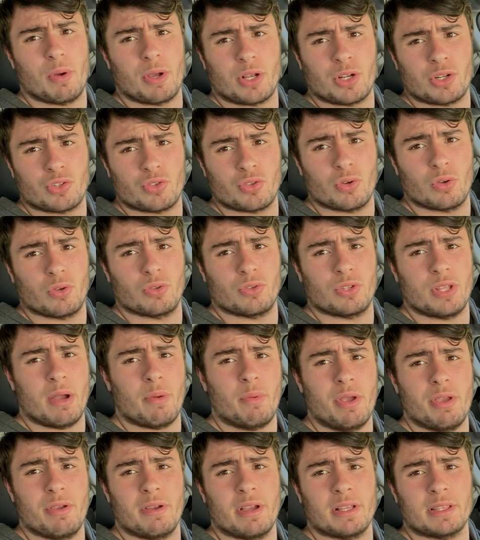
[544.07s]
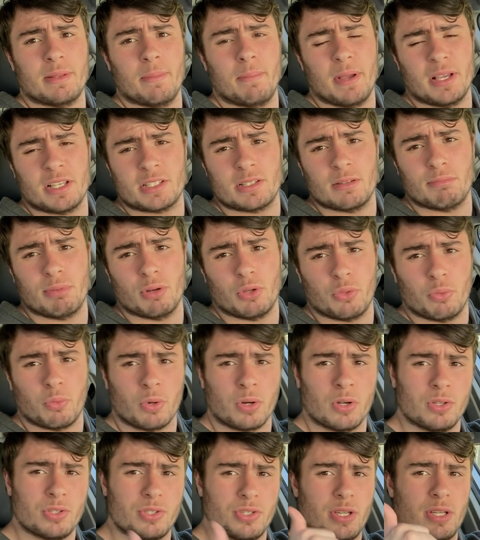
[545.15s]
controlled. That way you get the best of both
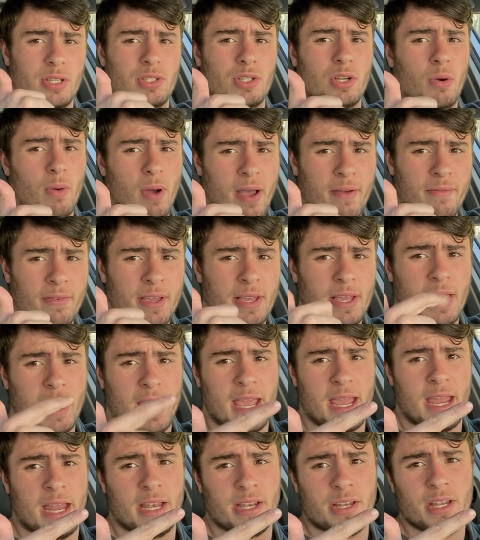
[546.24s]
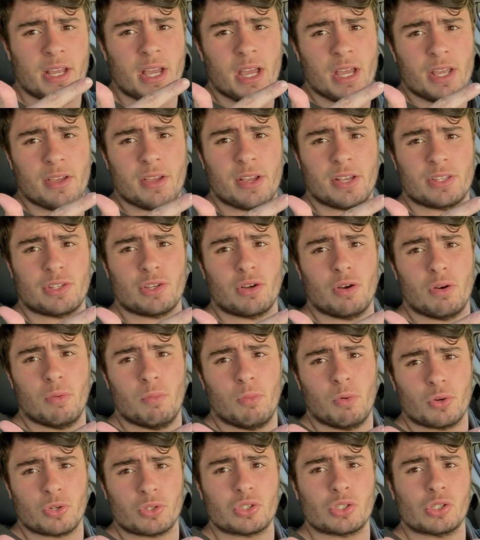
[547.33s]
worlds. You get to go heavy, and you get to go
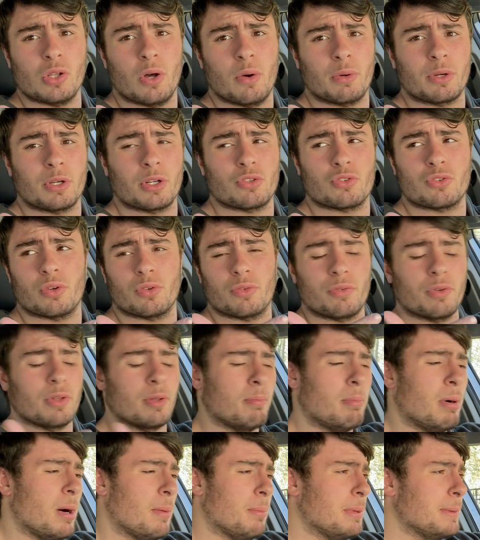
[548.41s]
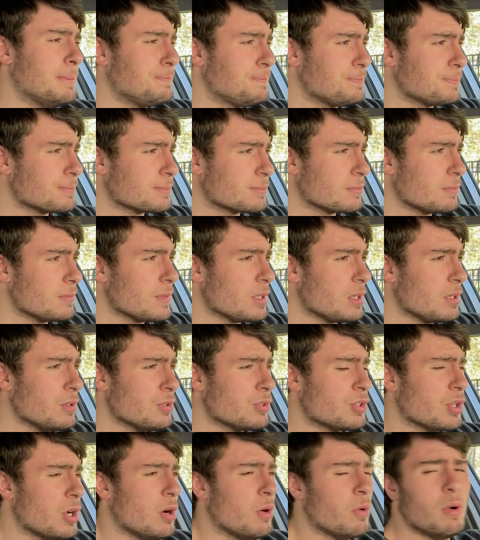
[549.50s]
more slow and controlled for the pump.
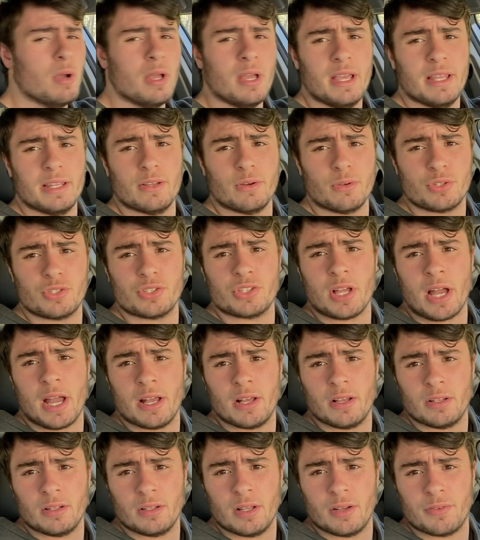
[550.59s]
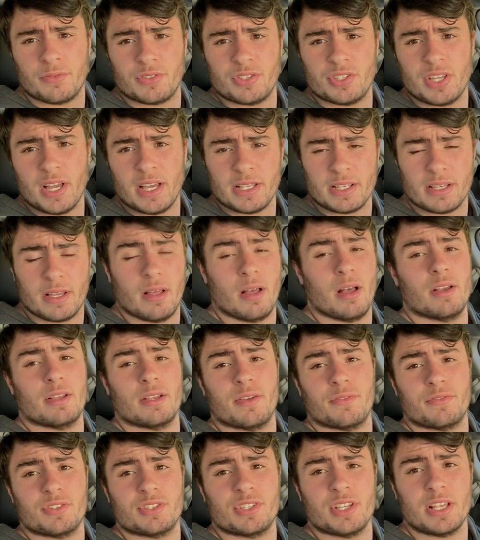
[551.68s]
So those style of
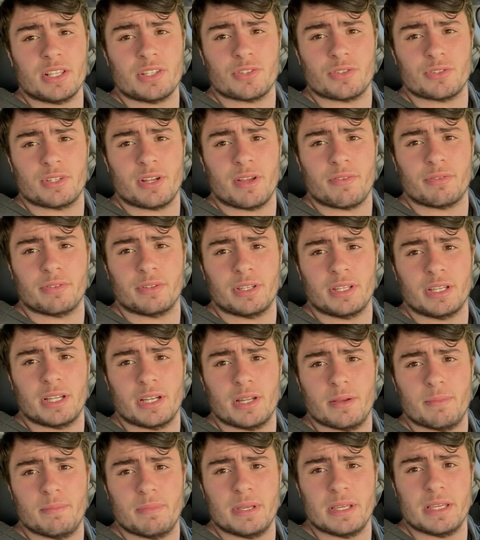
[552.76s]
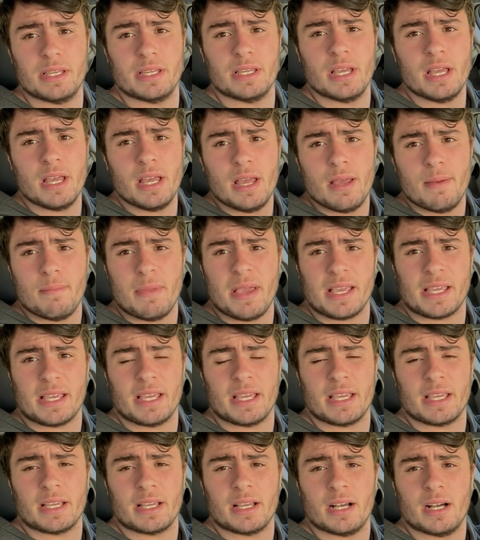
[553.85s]
sets are definitely going to be
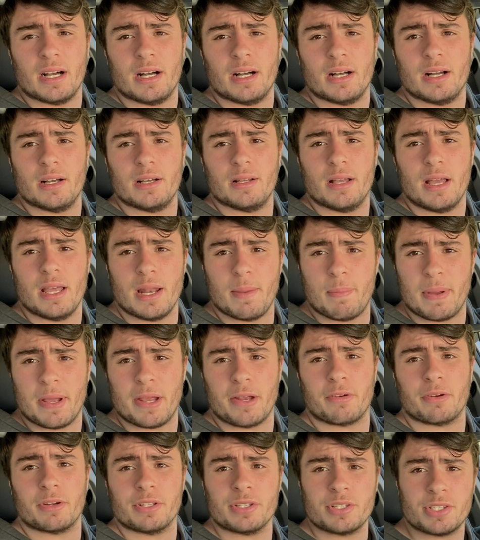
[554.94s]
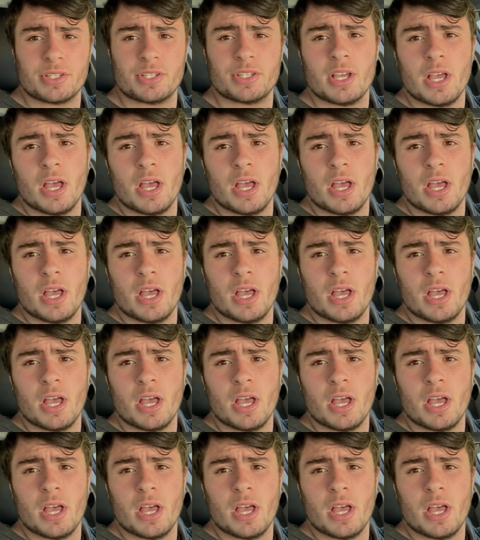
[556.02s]
making an appearance